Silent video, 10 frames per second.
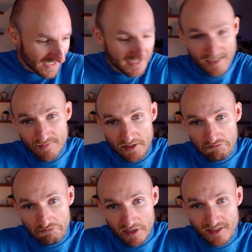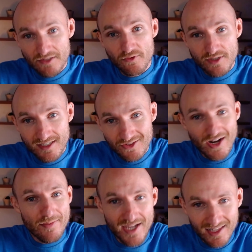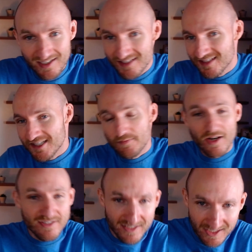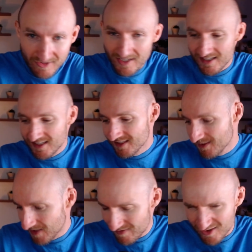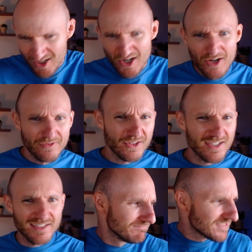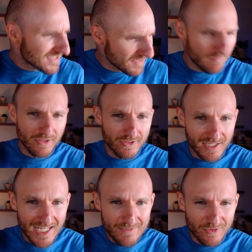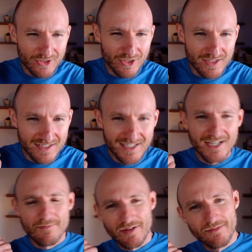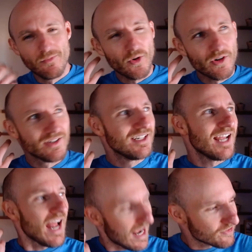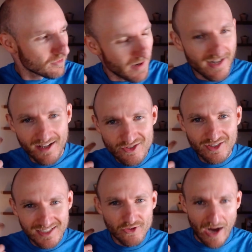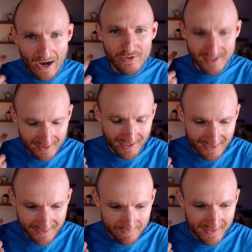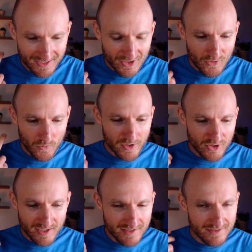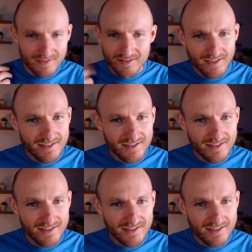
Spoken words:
of tempting. It's interesting, Grabby aliens, it spreads on the internet easily, whatever, versus a simpler claim, which is, but a more astrobiologically grounded claim, which is, it's